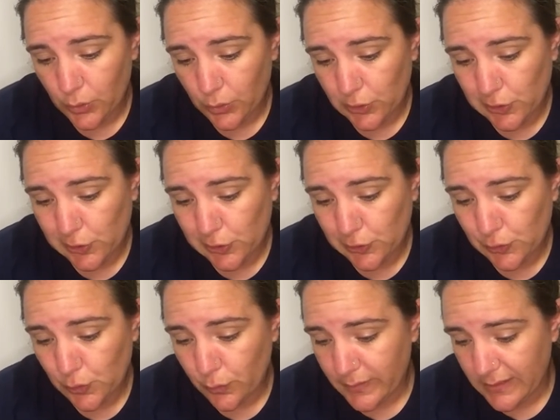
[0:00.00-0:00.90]
Uh,
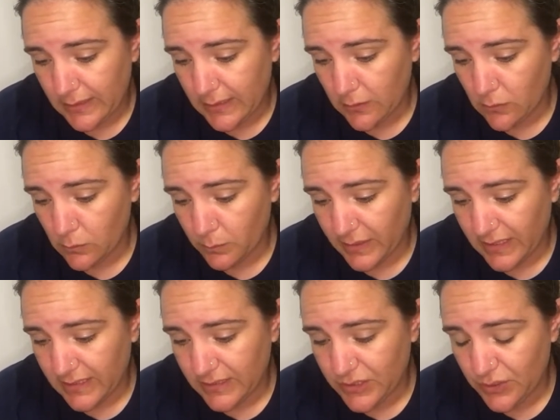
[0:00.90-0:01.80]
L'Oreal,
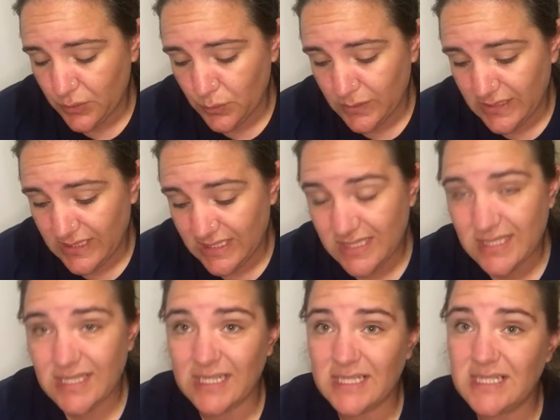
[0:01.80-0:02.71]
buy two, get
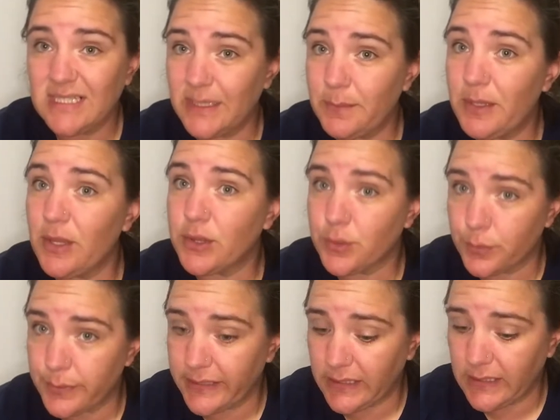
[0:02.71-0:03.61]
six, limit
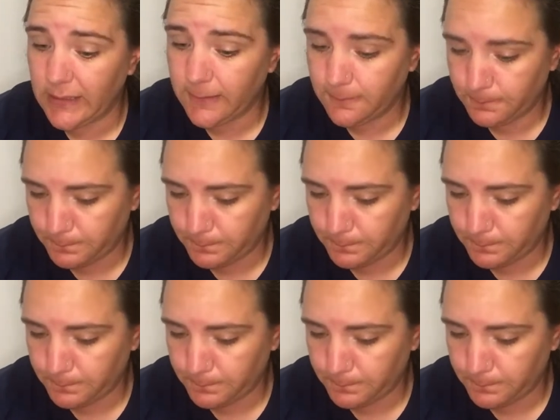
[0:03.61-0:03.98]
three.